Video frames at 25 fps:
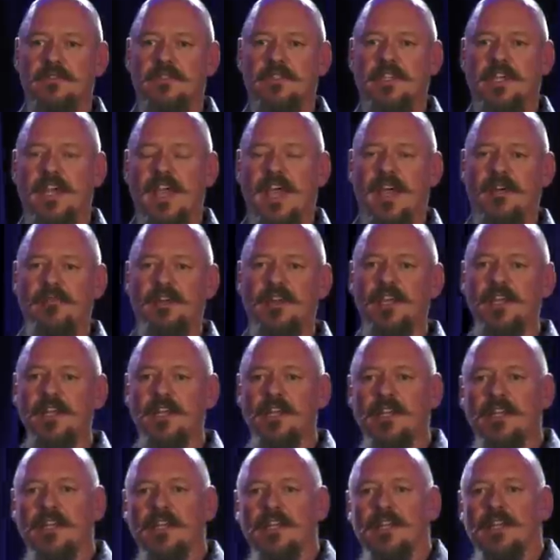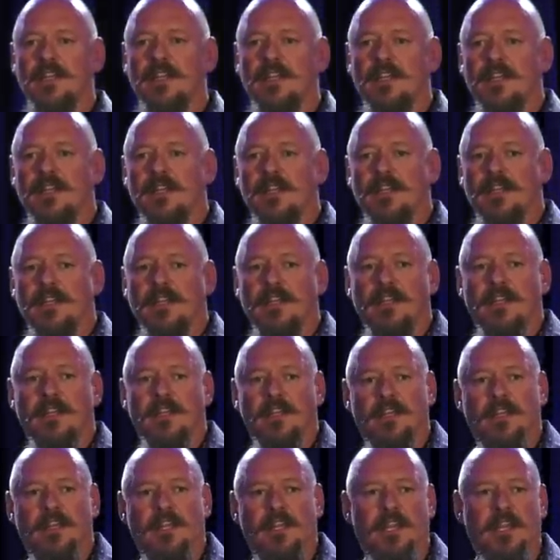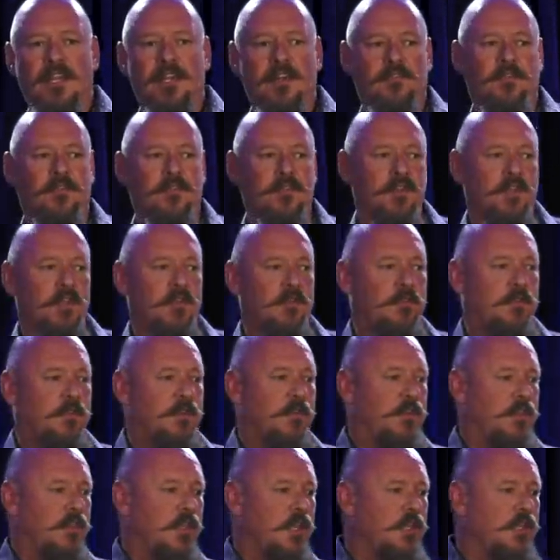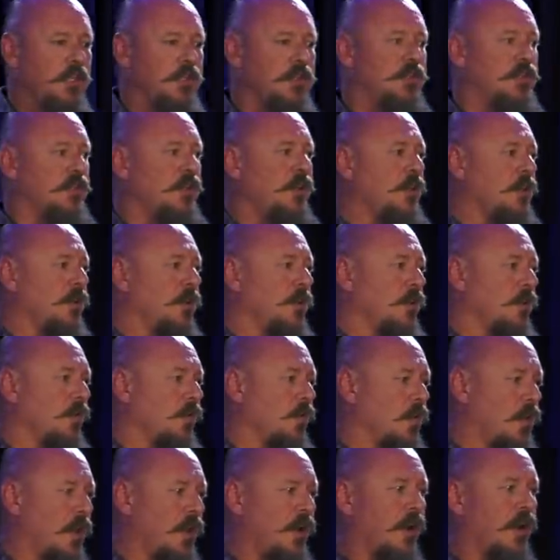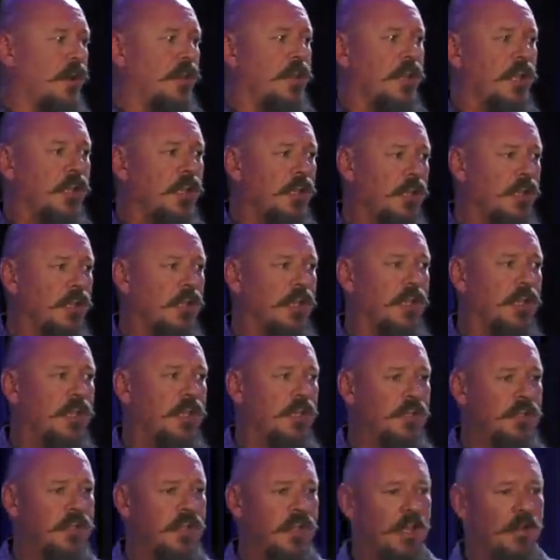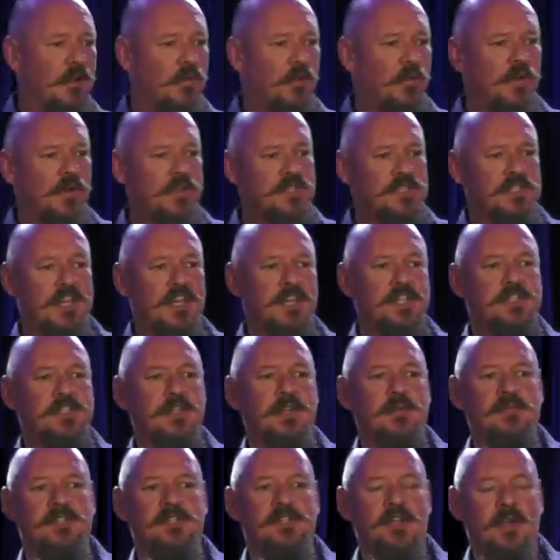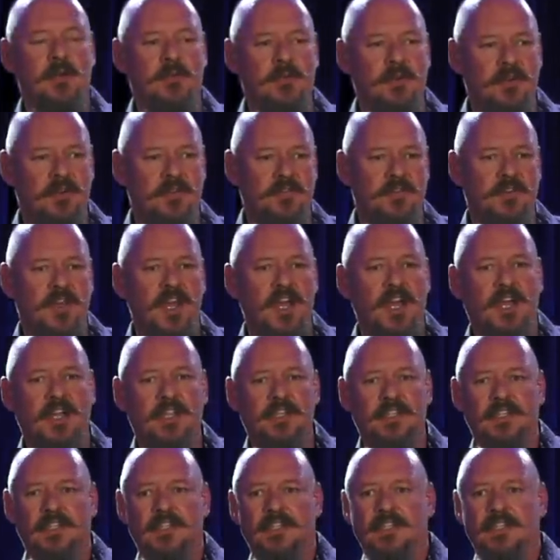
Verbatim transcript: Do you have any? And if you, if you think you do, what are they? And when's the last time you saw them in effect?